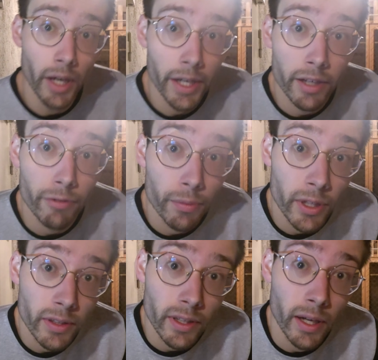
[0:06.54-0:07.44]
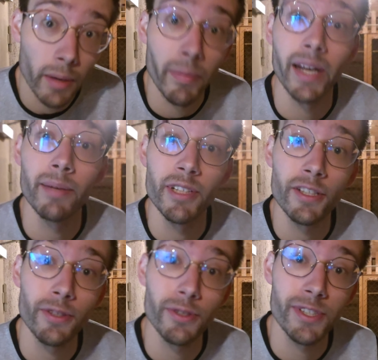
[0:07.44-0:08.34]
Hey everyone, my name
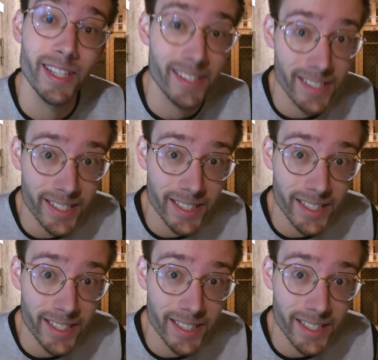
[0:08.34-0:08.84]
is Heelless, that's